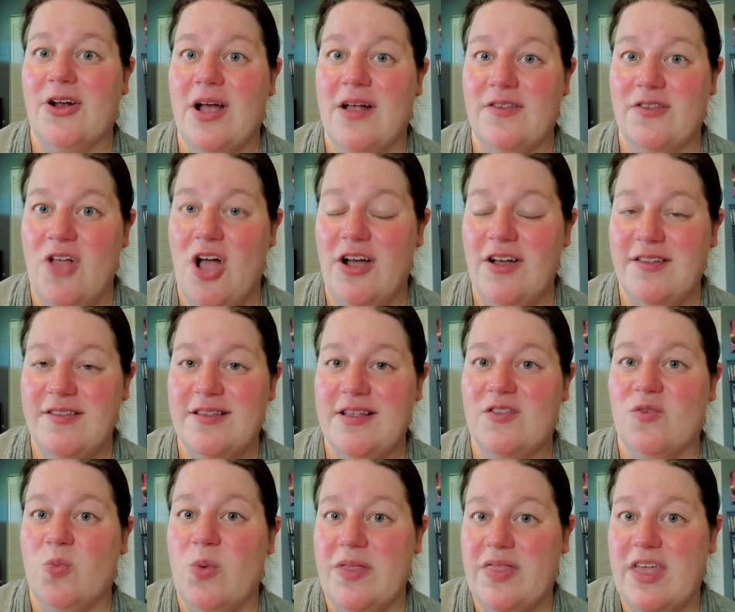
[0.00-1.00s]
As long as
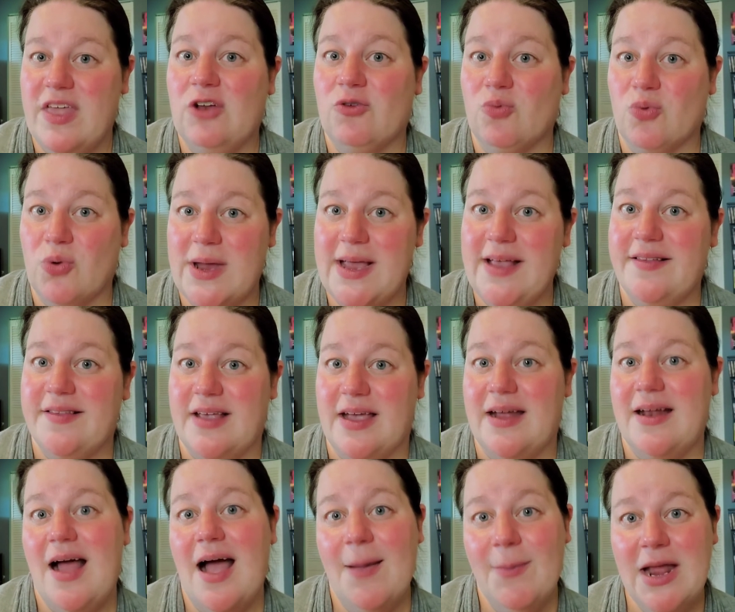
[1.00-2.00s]
it's within
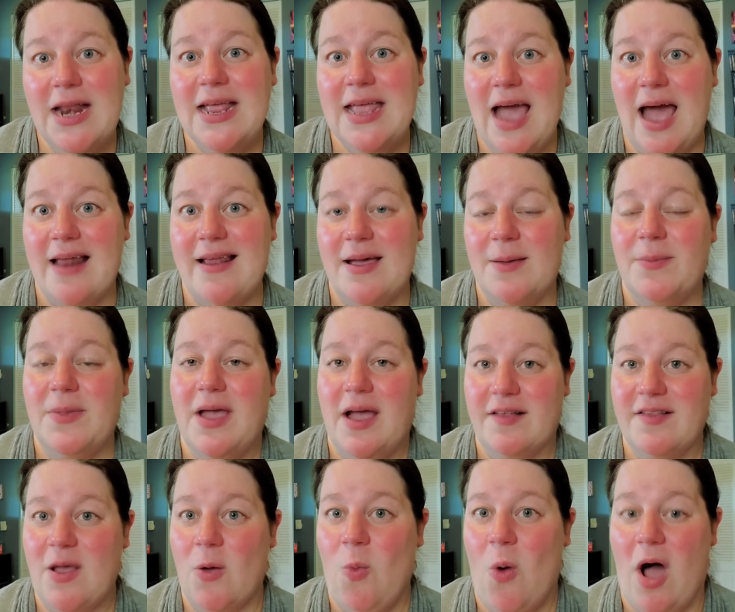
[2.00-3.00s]
reason, I'm going to get it
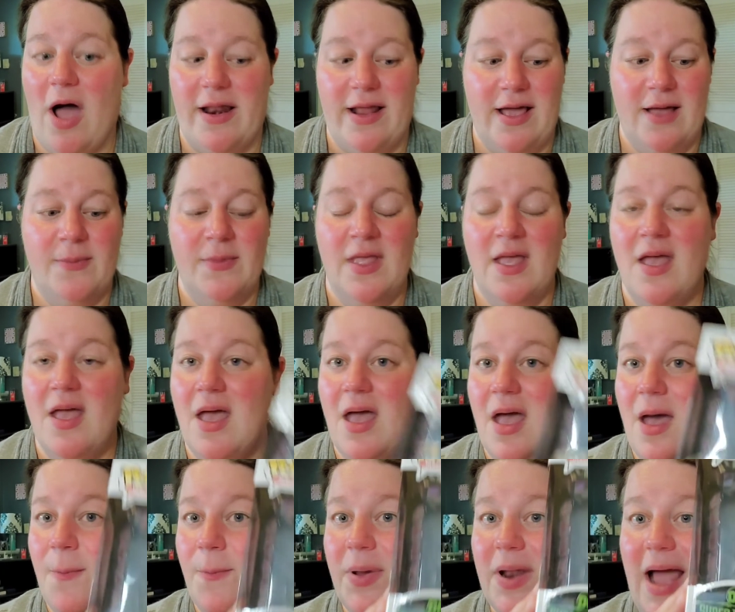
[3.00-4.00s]
because I want it.
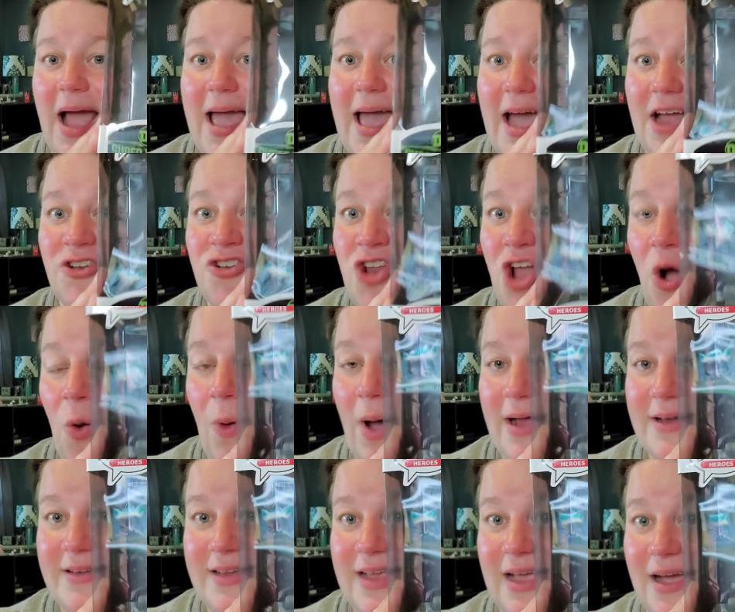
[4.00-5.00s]
But I had no
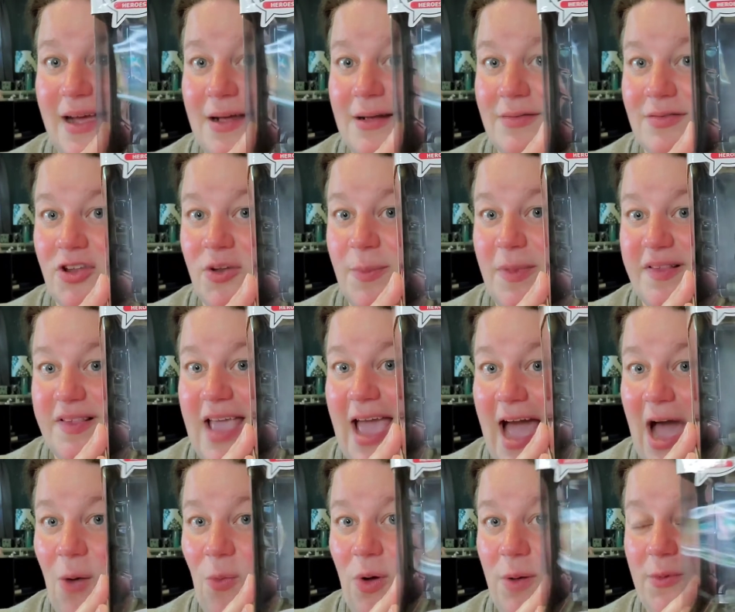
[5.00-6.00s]
idea Little Miss
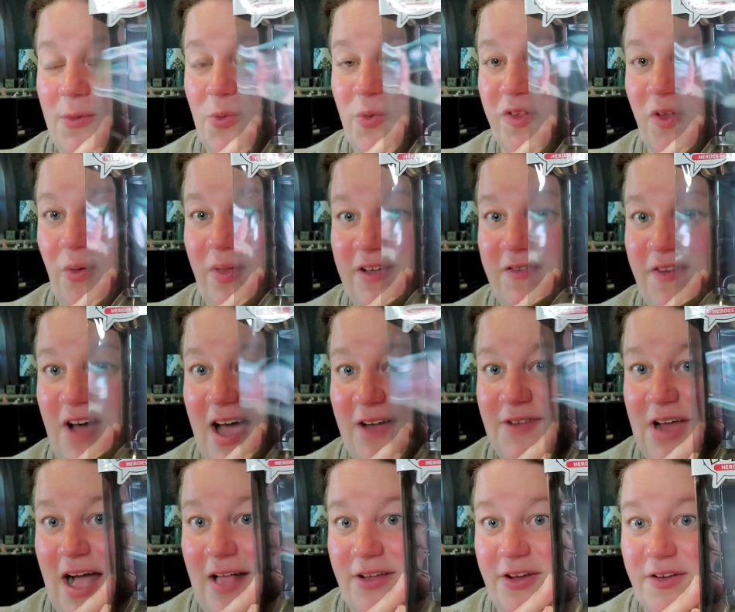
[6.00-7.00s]
Catwoman was only five
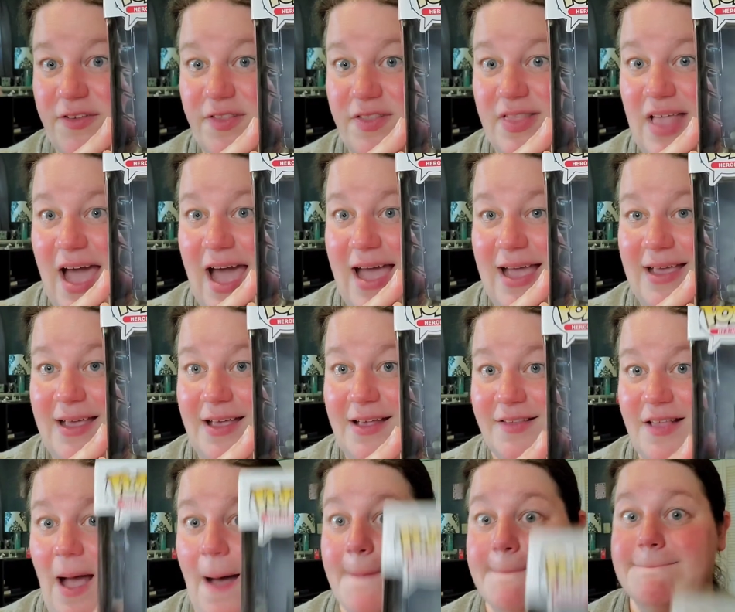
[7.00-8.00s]
dollars. That
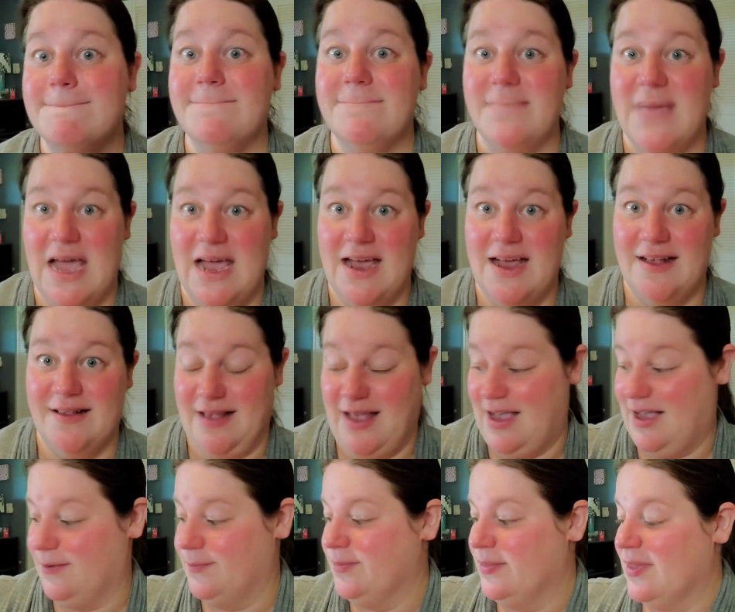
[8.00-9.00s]
is
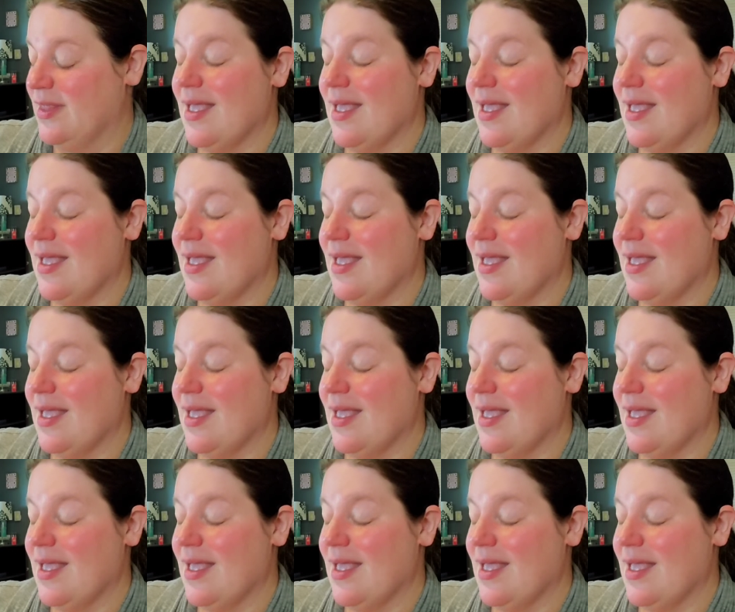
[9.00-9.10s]
amazing.